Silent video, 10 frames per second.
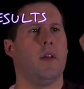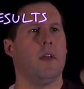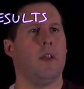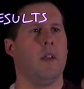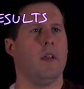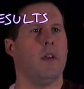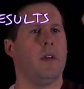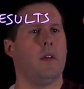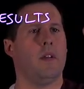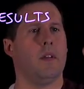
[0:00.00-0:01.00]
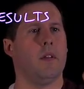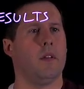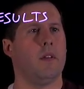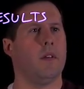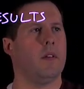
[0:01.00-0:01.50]
and
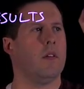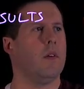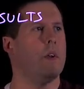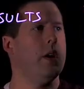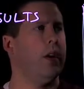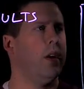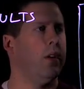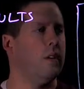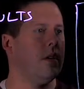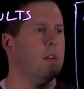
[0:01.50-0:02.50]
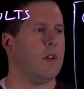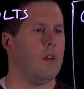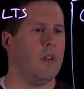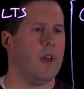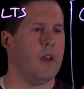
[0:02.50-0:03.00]
go ahead and
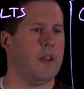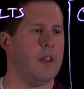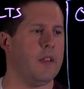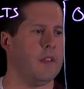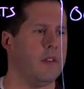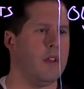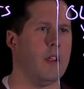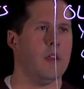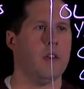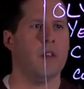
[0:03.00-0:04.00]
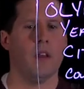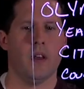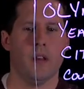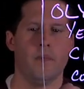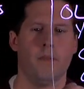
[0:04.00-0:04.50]
call that entity
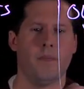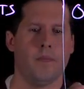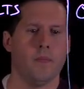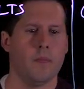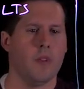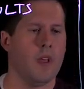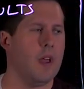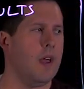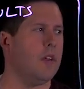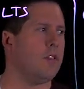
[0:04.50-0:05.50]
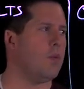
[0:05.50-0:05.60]
done as